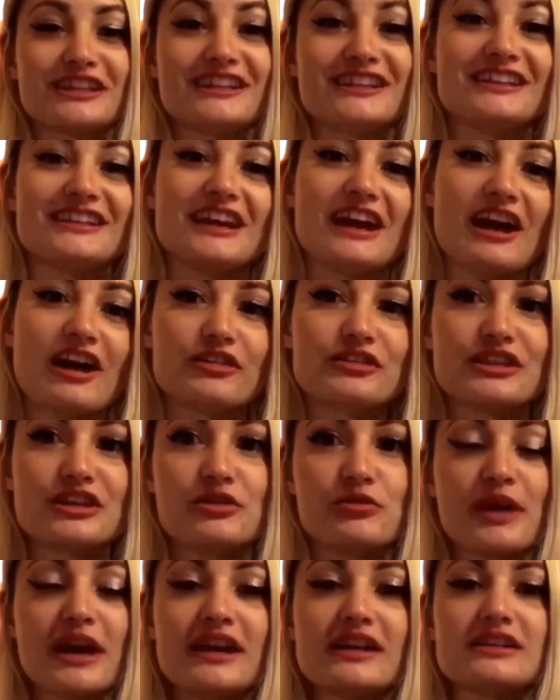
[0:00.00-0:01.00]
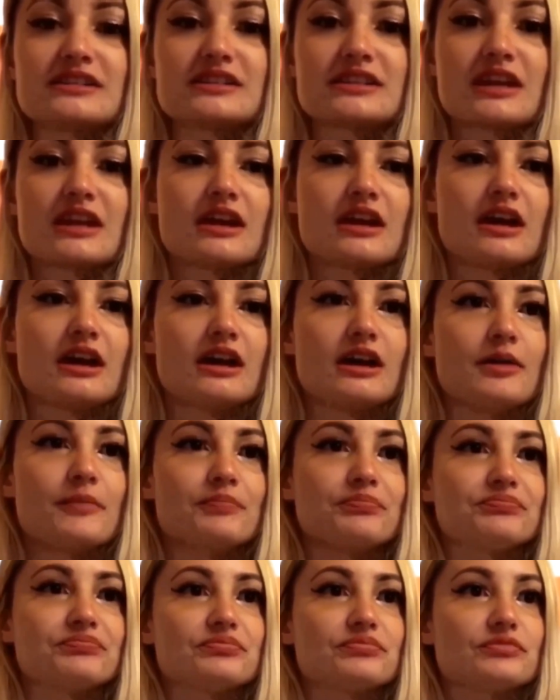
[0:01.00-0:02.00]
in healthy ways.
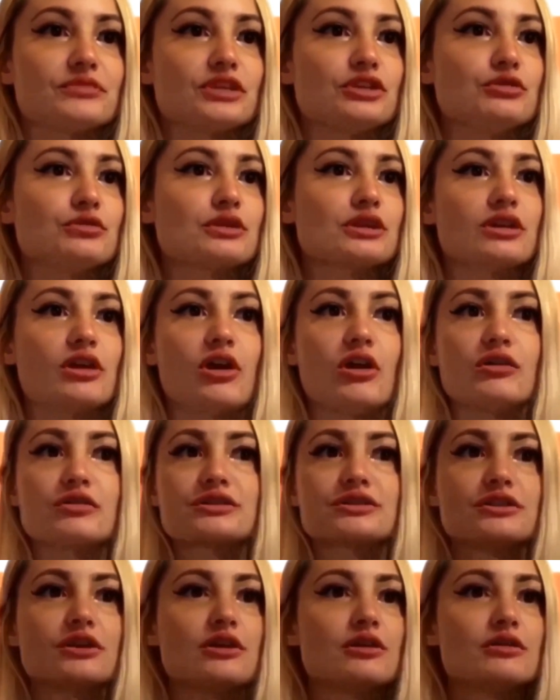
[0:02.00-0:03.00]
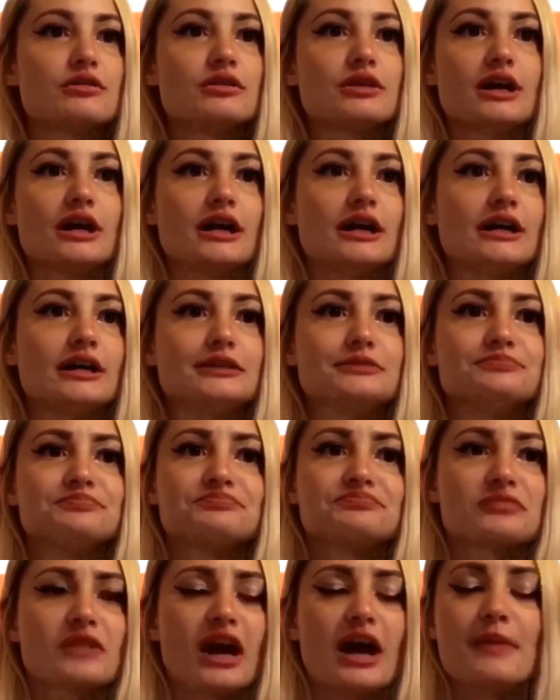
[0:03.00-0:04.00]
You could also,
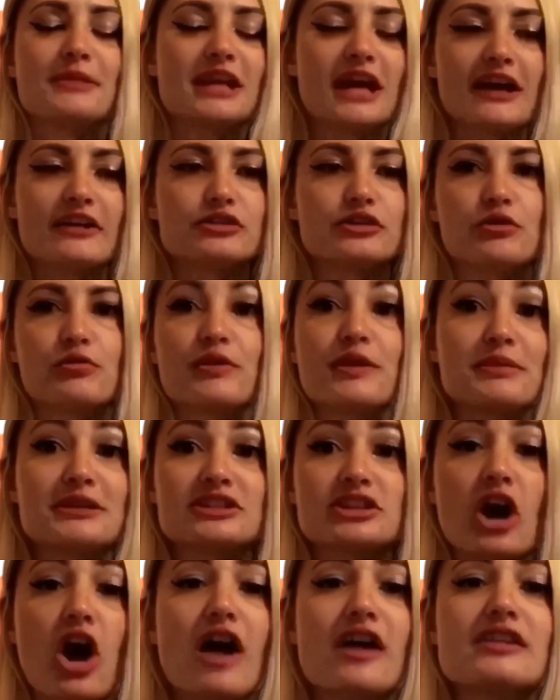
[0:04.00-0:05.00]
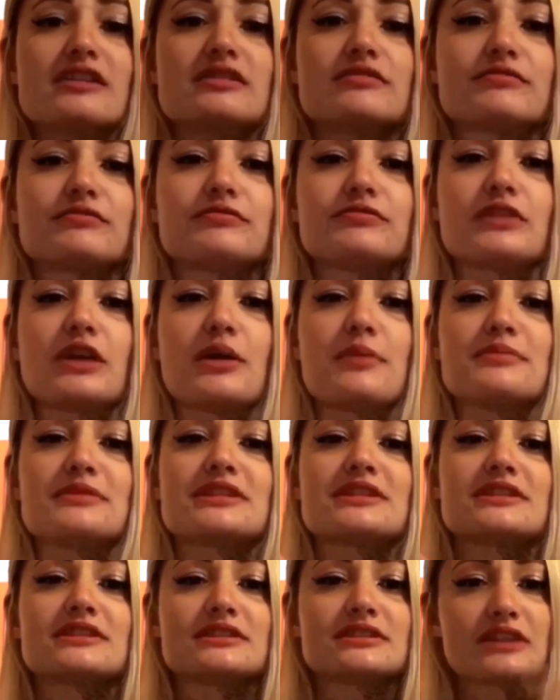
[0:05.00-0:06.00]
I don't know, we've been taught from
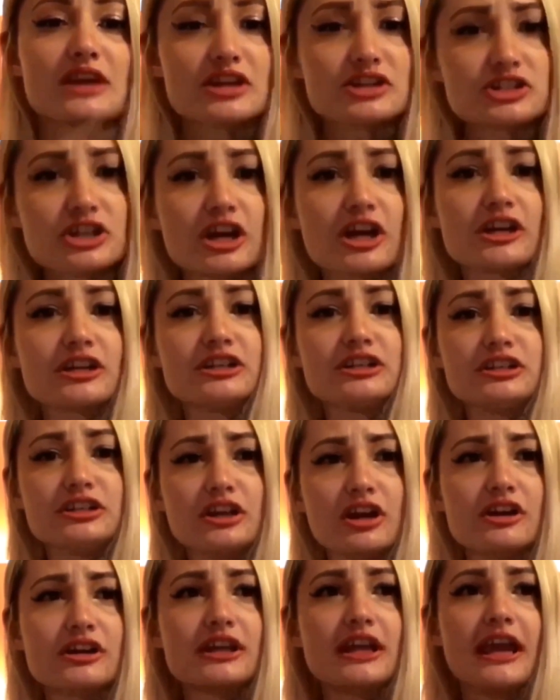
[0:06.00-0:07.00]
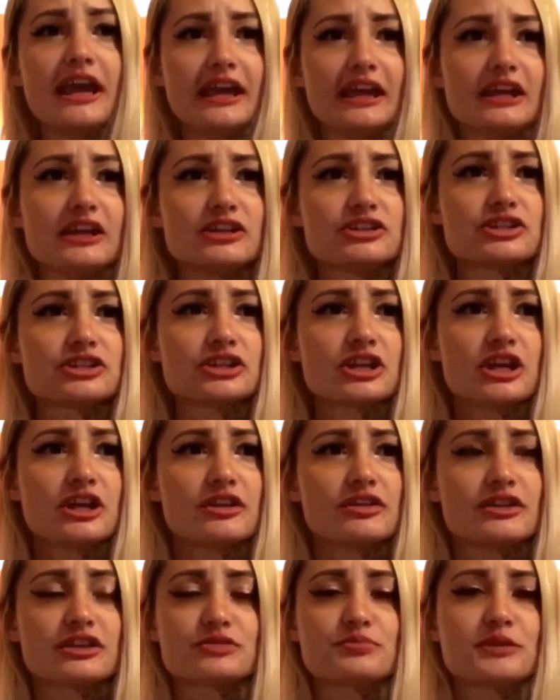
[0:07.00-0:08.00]
such a young age.
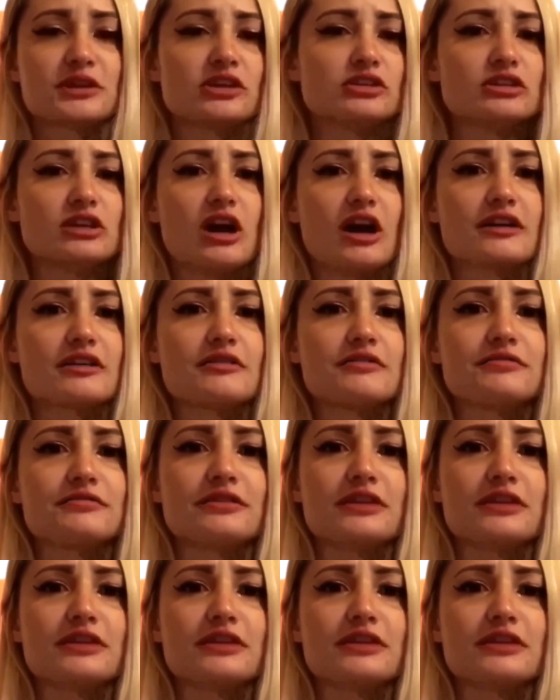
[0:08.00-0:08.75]
There's been a lot of